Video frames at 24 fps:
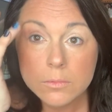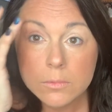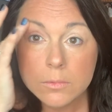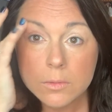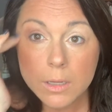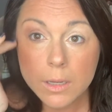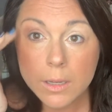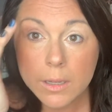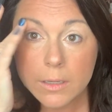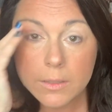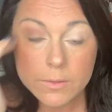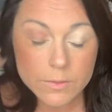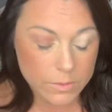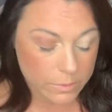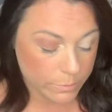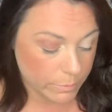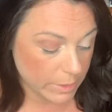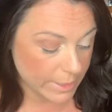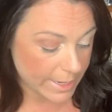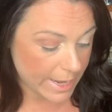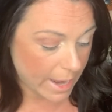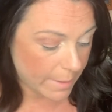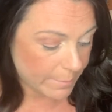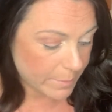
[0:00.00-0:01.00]
Okay, so I'm
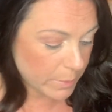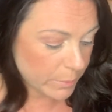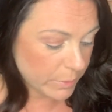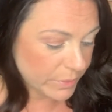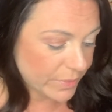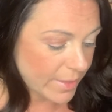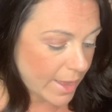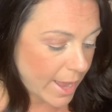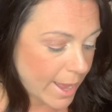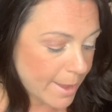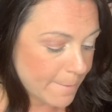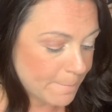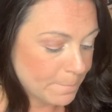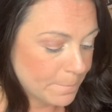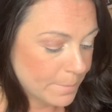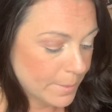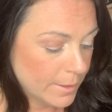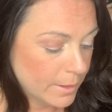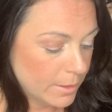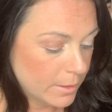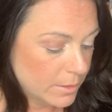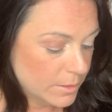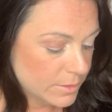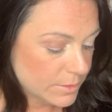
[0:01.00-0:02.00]
pretty happy with that.
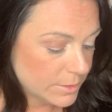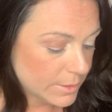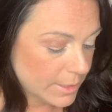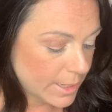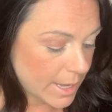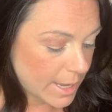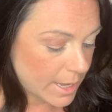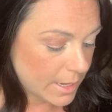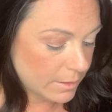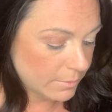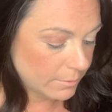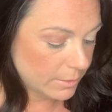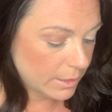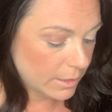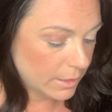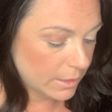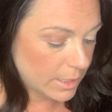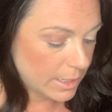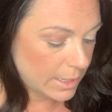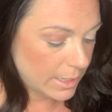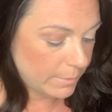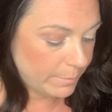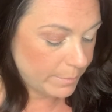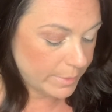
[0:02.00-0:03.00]
So again, I'm gonna
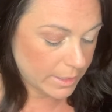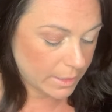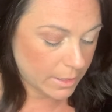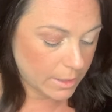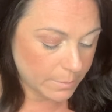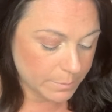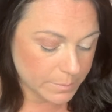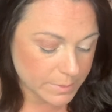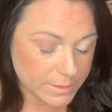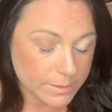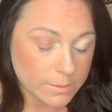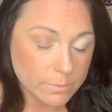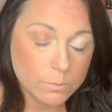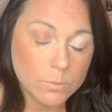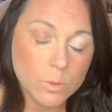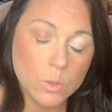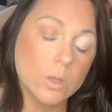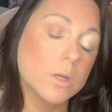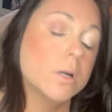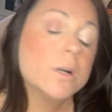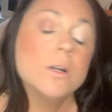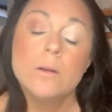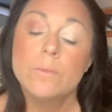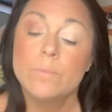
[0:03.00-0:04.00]
kind of pick up some
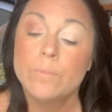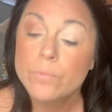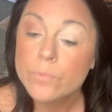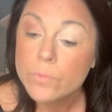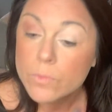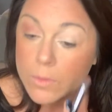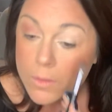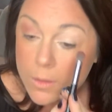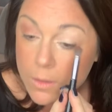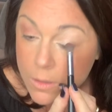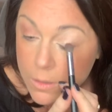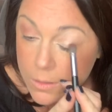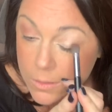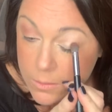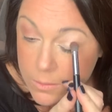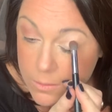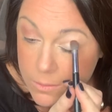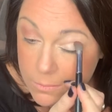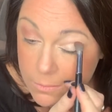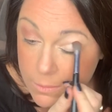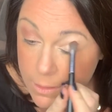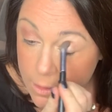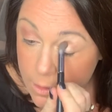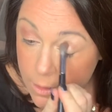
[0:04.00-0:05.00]
more. Do
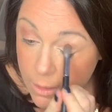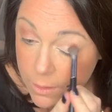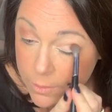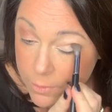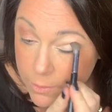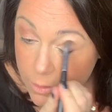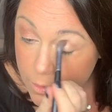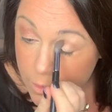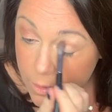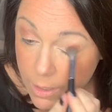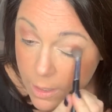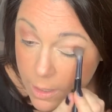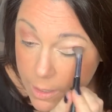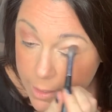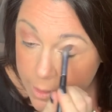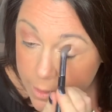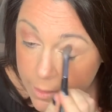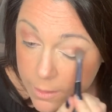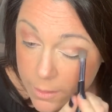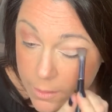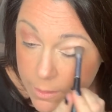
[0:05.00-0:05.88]
the other eye.